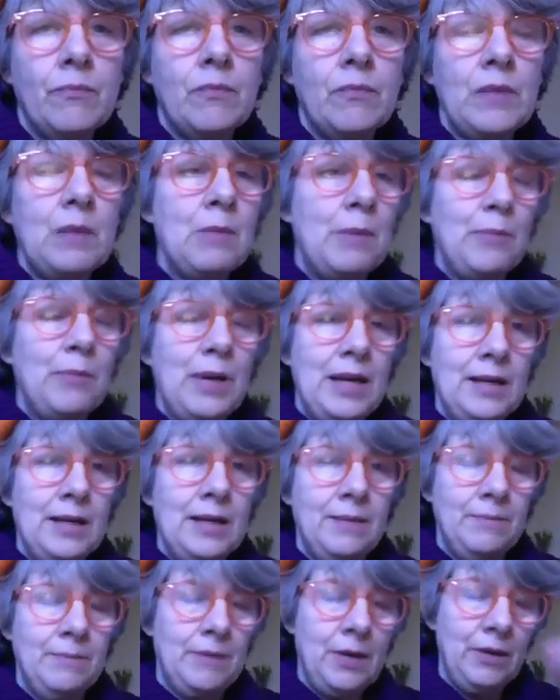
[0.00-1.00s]
my
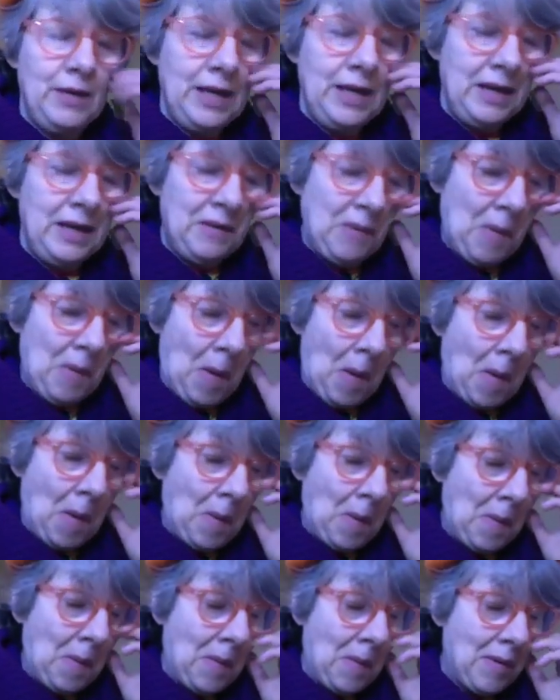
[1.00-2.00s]
brain, okay,
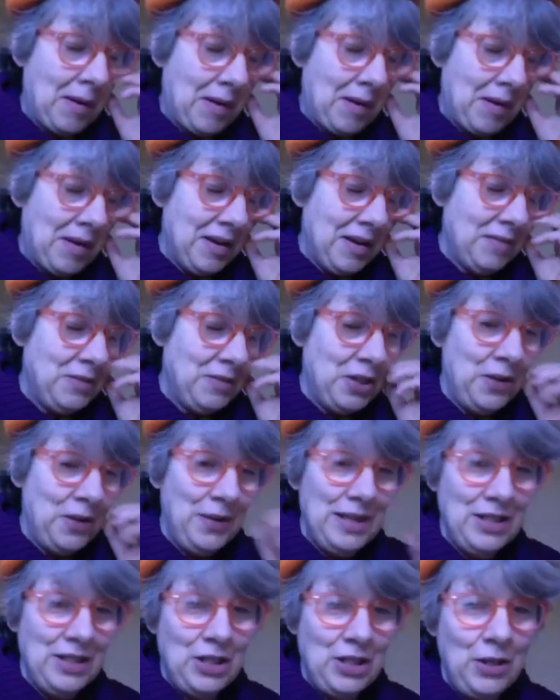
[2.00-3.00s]
I'm
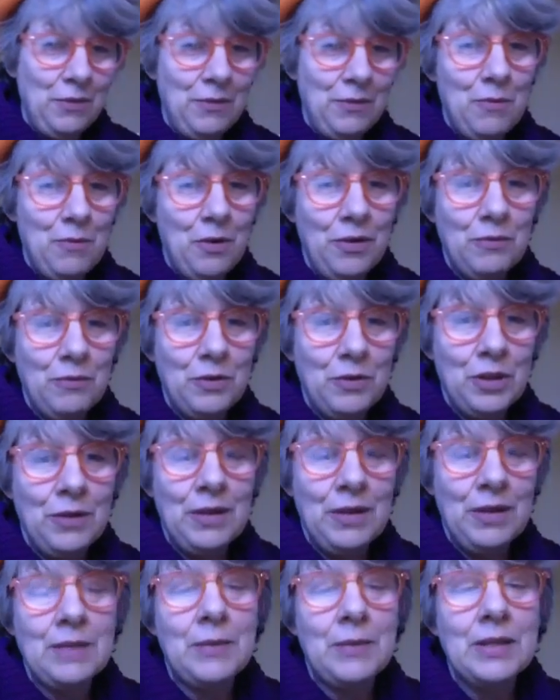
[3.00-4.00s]
doing more than two
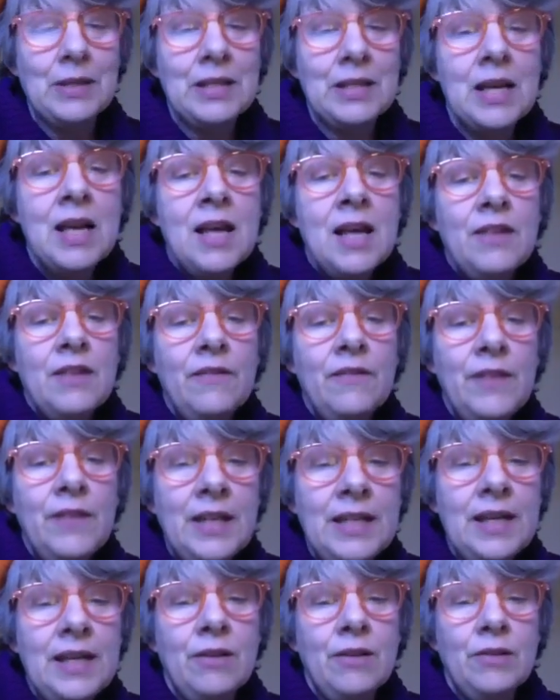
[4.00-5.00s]
things at once. The
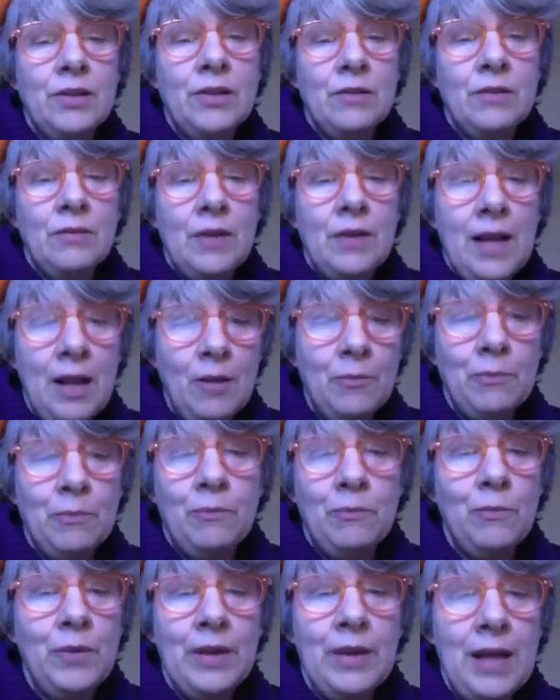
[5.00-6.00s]
videos help
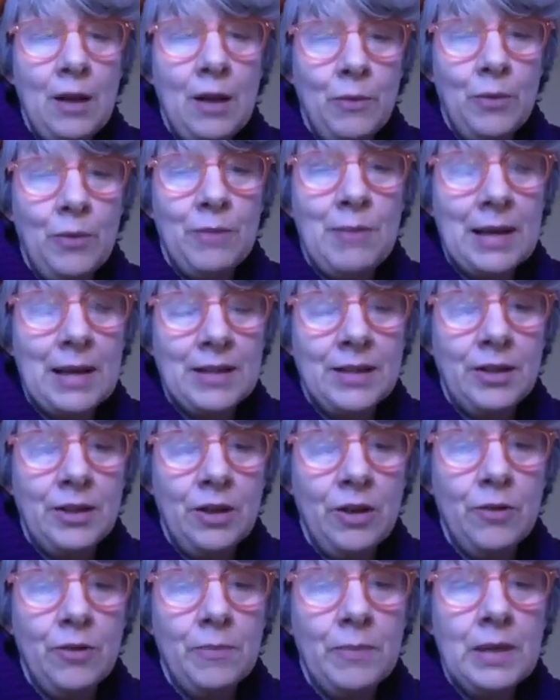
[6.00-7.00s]
with maths at
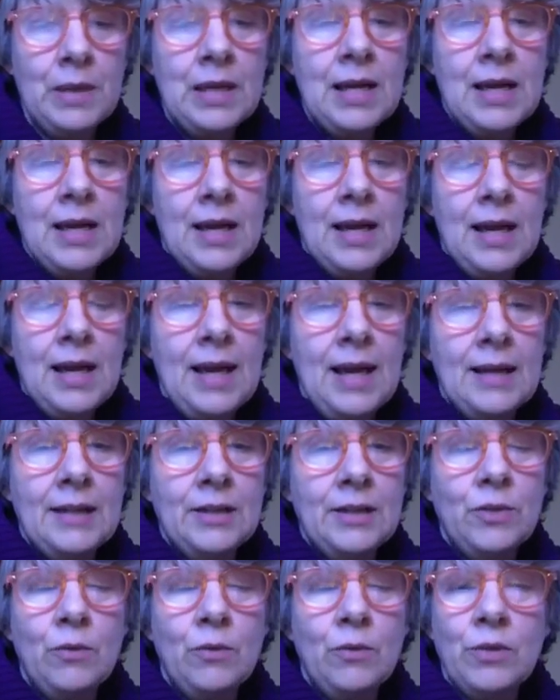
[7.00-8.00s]
home, and
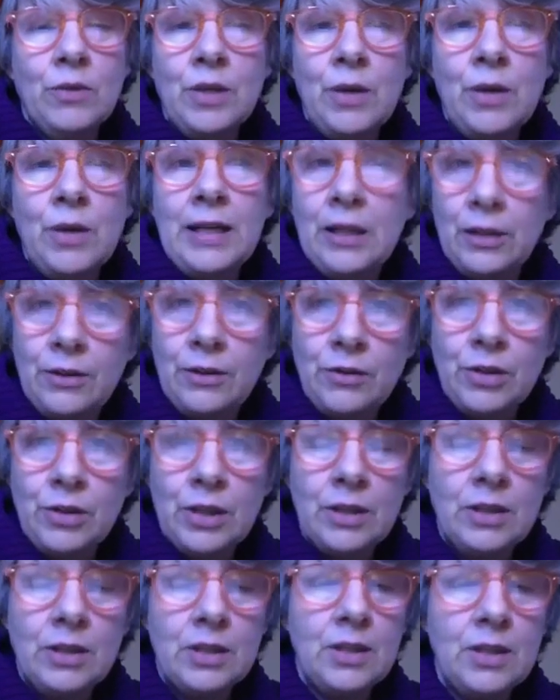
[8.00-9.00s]
it's also
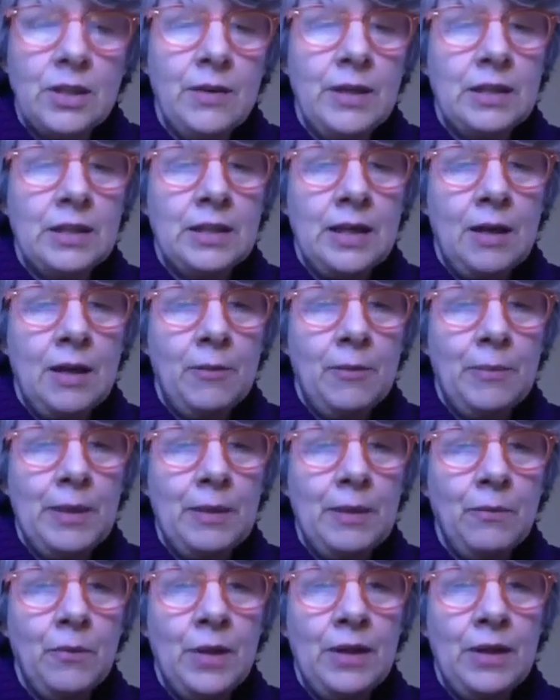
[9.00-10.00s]
inclusion, so it's
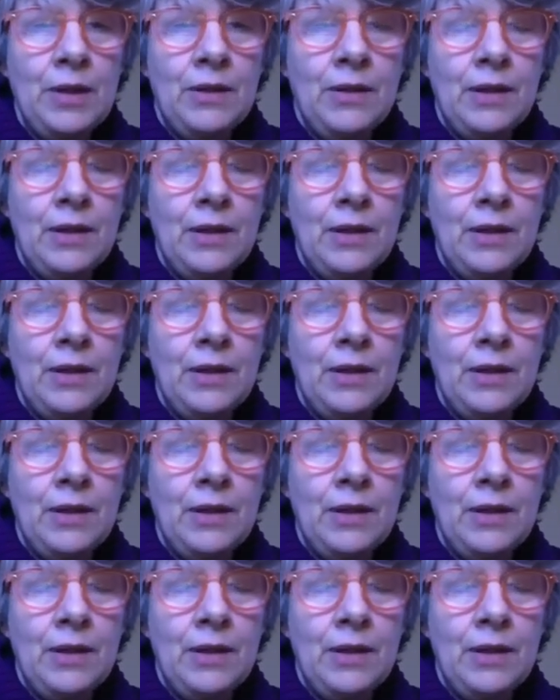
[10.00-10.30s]
helping with